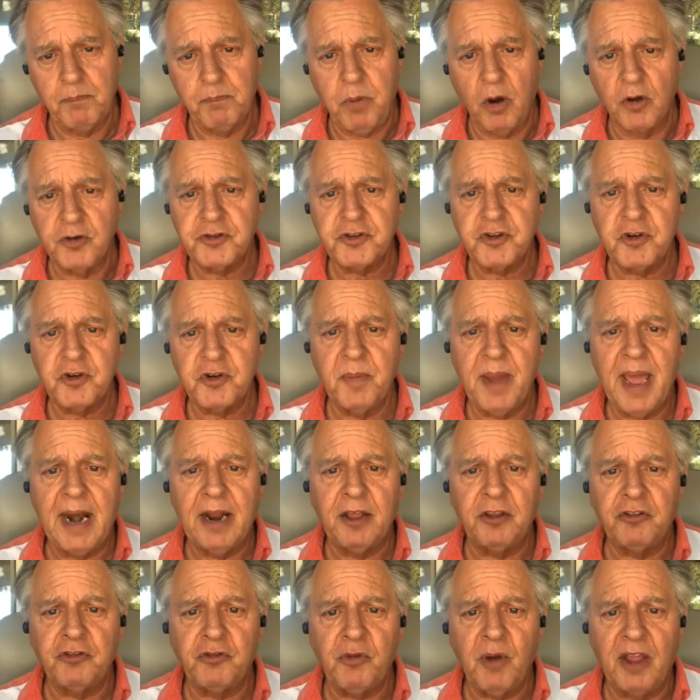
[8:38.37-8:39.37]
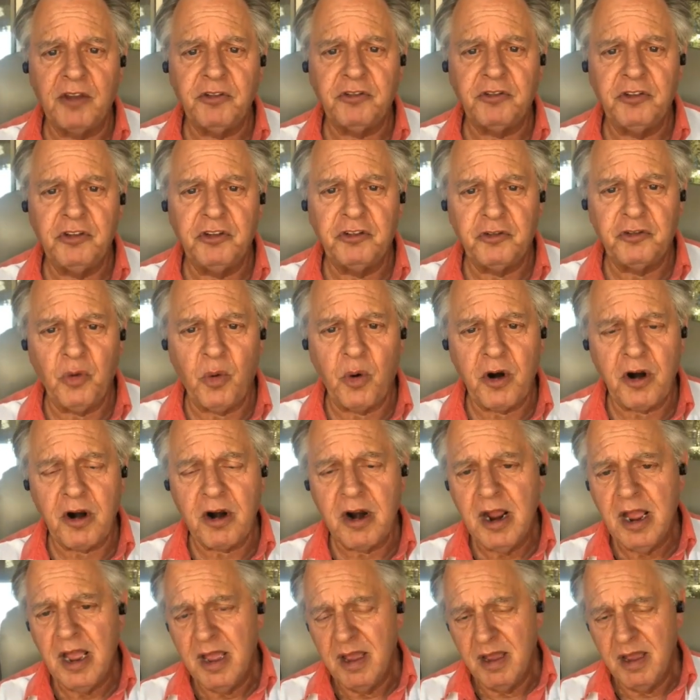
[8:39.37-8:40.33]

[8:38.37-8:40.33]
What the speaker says: post-traumatic stress disorder,